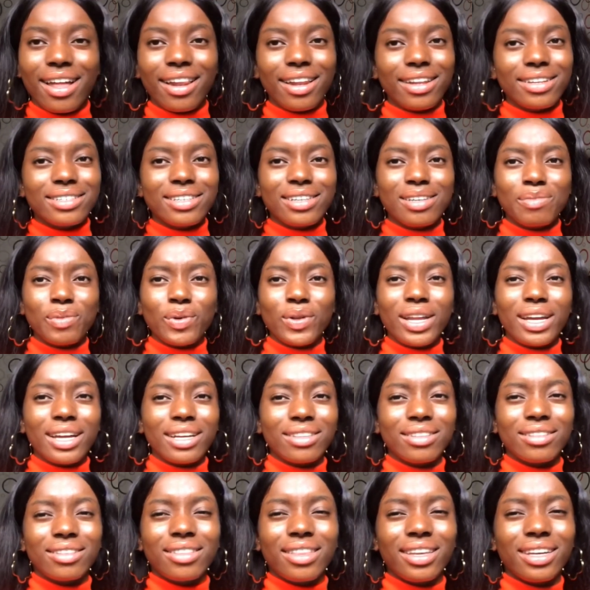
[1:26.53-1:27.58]
Let's say more like
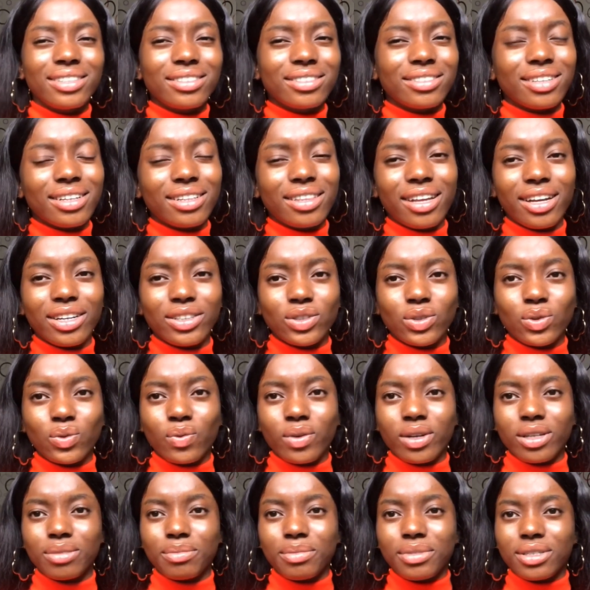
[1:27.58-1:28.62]
the dangers attached to
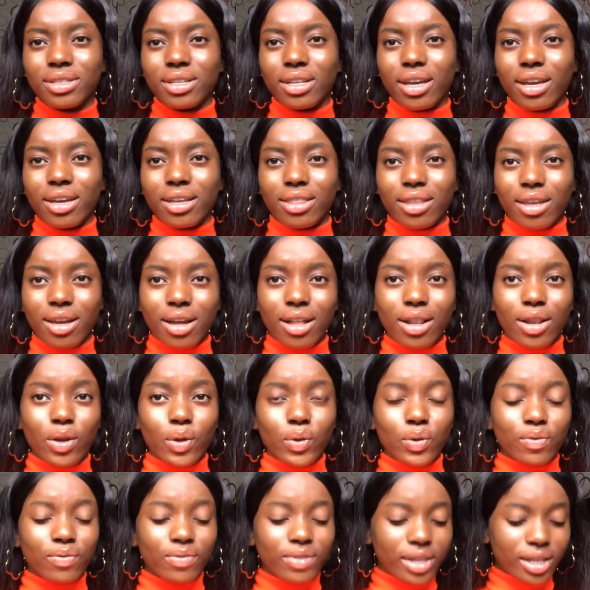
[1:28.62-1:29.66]
red meat. Like there are a
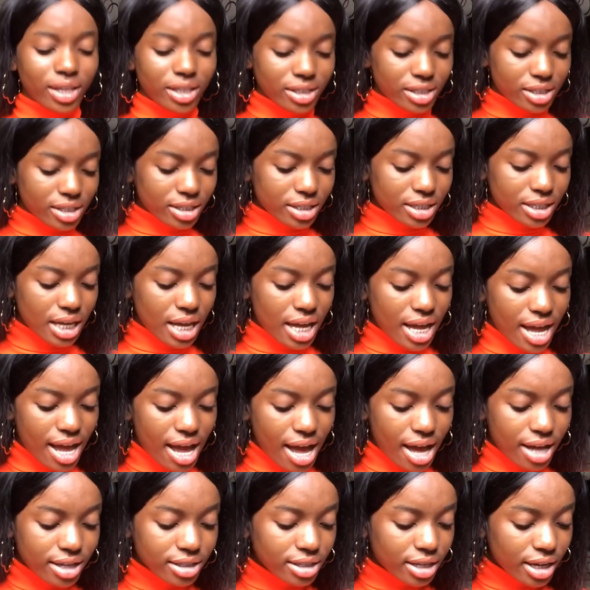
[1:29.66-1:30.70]
lot of dangers
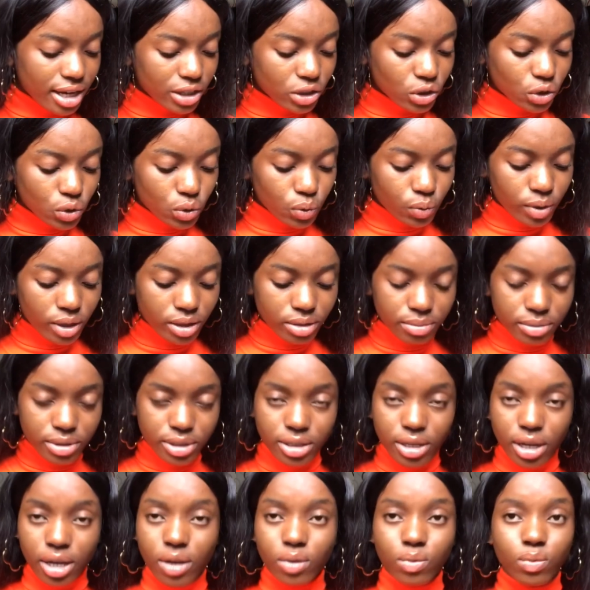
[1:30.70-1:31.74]
attached to red meat,
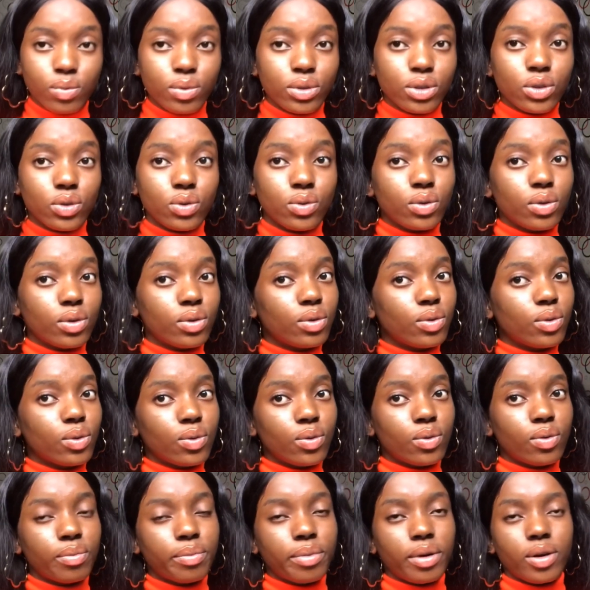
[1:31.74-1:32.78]
and we do not
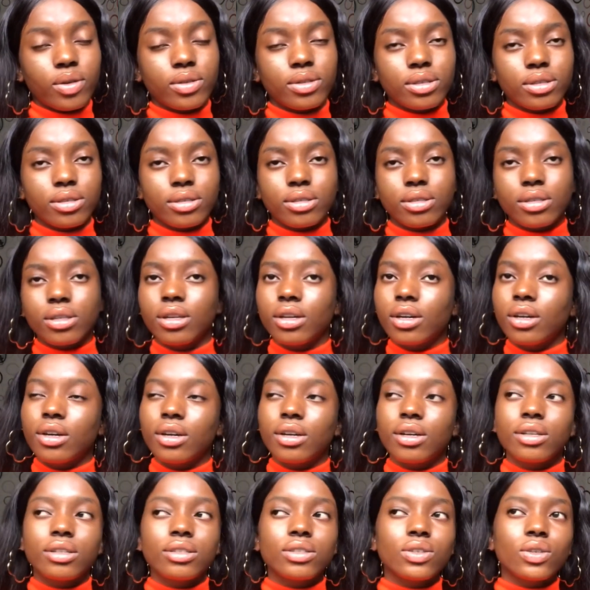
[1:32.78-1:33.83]
know about it.
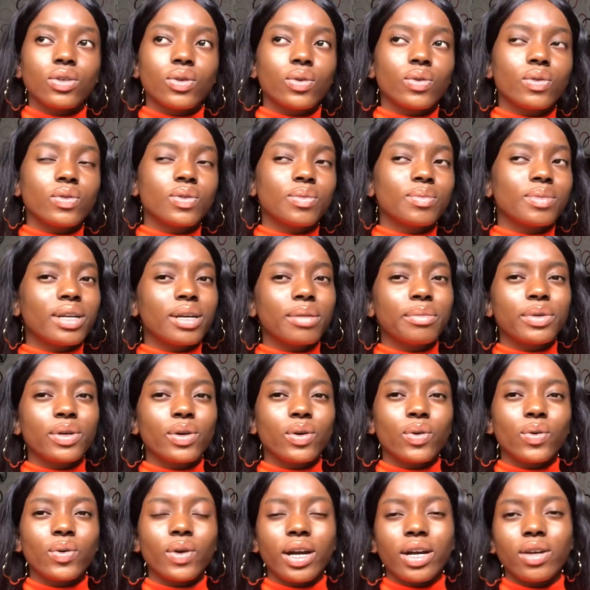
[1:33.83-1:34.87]
So some time
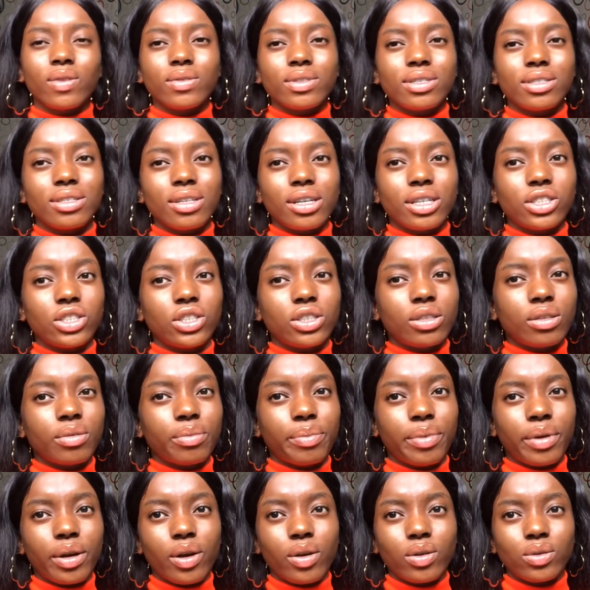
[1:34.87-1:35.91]
ago, I researched
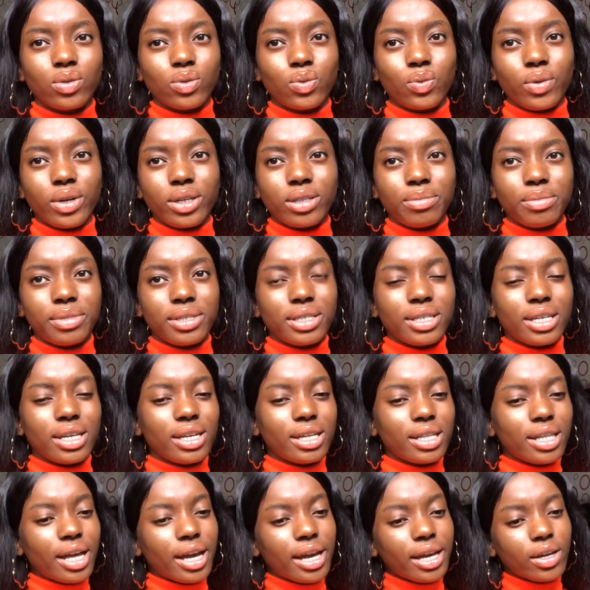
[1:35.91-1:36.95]
about red meat,
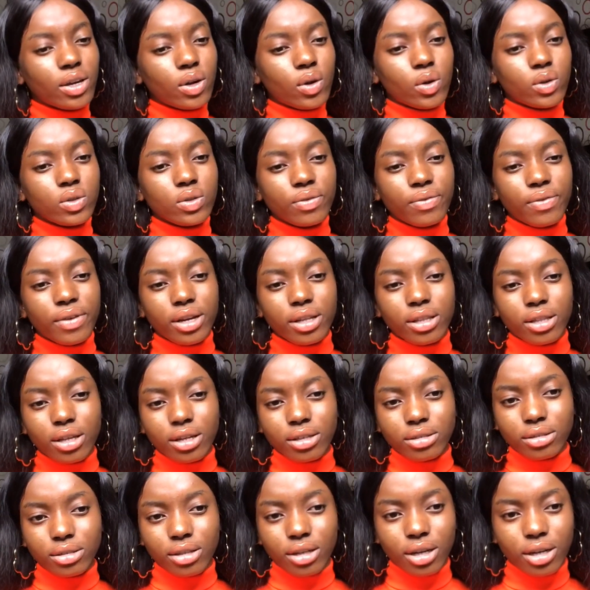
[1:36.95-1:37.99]
and I got to find
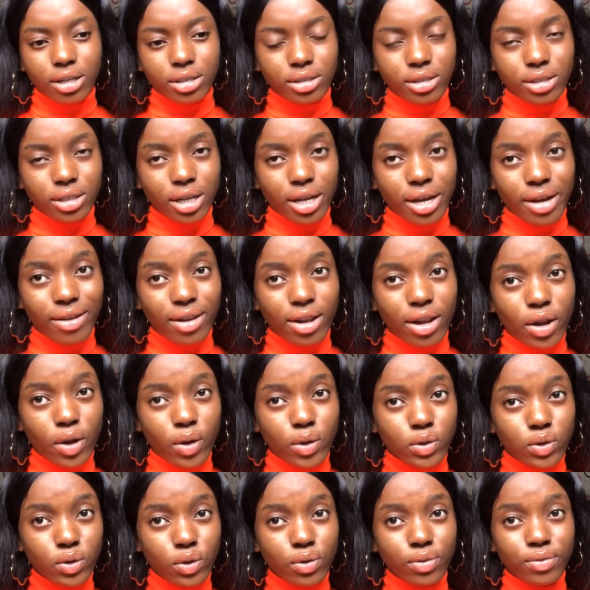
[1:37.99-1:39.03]
out that there are a
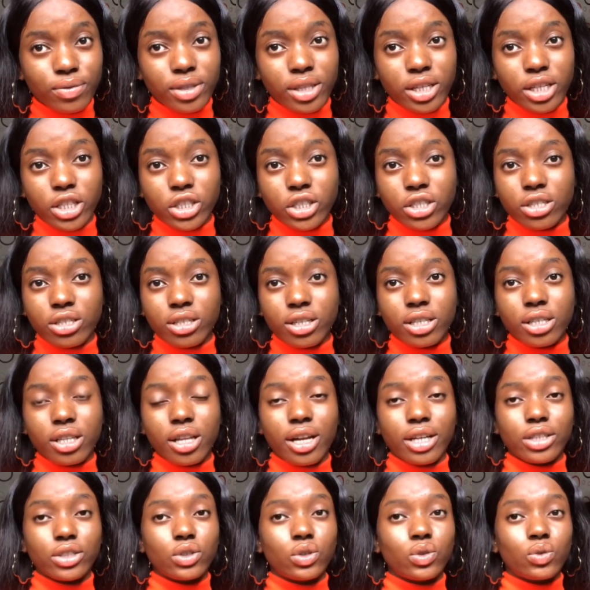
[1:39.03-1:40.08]
lot of dangers
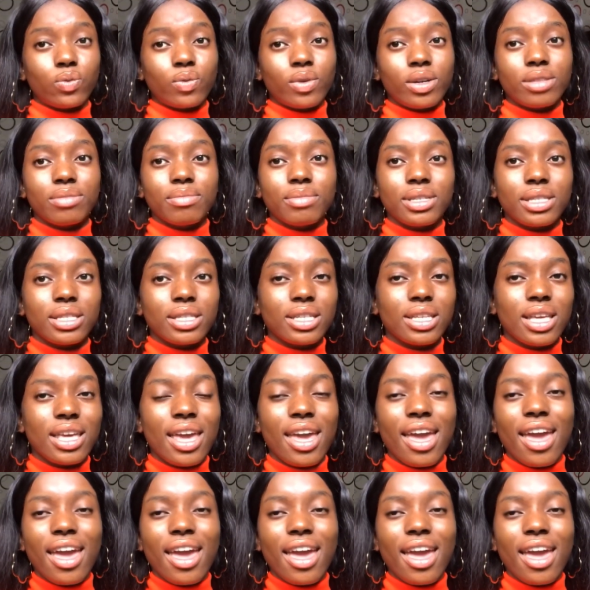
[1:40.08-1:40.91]
attached to red meat,